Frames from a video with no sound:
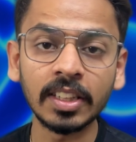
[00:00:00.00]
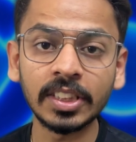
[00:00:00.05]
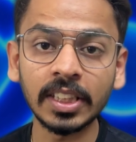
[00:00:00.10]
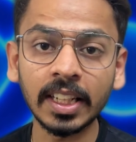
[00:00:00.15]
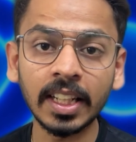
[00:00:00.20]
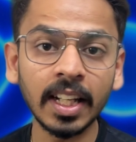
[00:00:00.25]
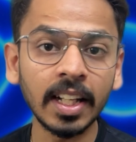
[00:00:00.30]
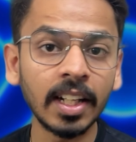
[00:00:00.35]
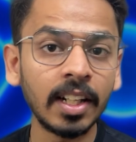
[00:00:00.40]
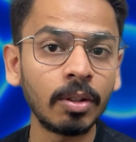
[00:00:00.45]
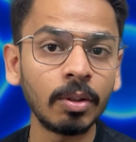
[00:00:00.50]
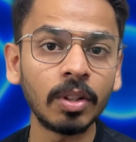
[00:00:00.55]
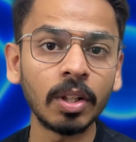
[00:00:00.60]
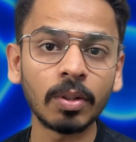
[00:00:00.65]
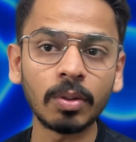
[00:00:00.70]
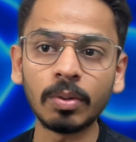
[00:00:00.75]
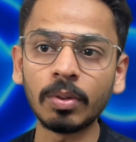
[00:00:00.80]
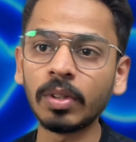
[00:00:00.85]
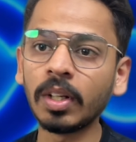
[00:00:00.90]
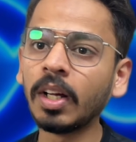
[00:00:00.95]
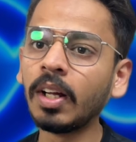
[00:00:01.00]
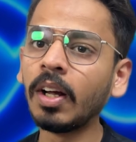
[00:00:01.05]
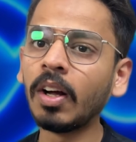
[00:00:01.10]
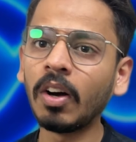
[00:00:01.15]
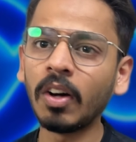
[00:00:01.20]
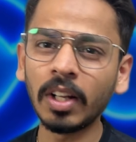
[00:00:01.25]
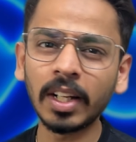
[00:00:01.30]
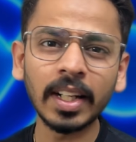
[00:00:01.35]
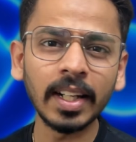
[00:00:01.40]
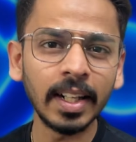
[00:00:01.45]
checking into the code
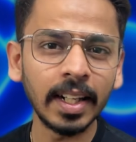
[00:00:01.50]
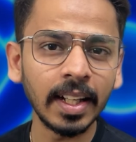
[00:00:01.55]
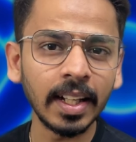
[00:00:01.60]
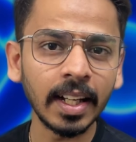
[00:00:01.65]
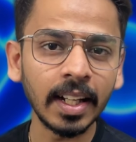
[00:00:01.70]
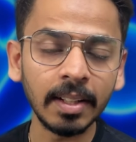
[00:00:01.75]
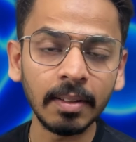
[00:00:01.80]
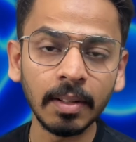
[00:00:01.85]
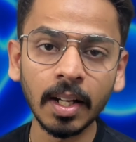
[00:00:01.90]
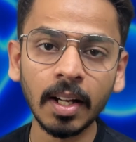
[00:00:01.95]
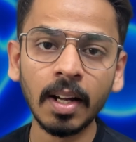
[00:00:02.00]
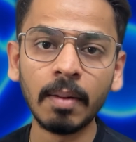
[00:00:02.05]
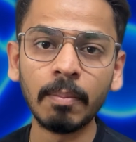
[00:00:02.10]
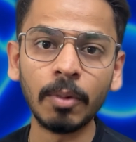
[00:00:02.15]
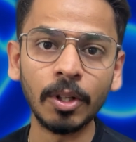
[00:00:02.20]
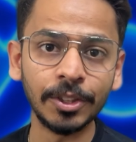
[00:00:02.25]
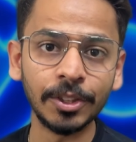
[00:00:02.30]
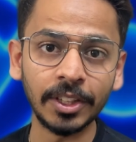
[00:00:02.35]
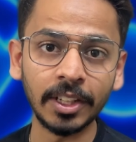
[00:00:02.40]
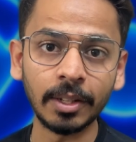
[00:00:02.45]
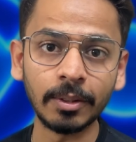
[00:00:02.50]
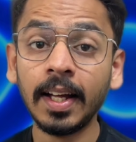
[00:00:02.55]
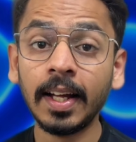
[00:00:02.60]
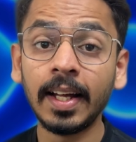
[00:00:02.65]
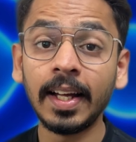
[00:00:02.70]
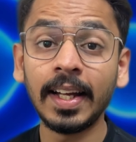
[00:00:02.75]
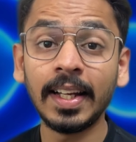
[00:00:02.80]
or creating any merge request.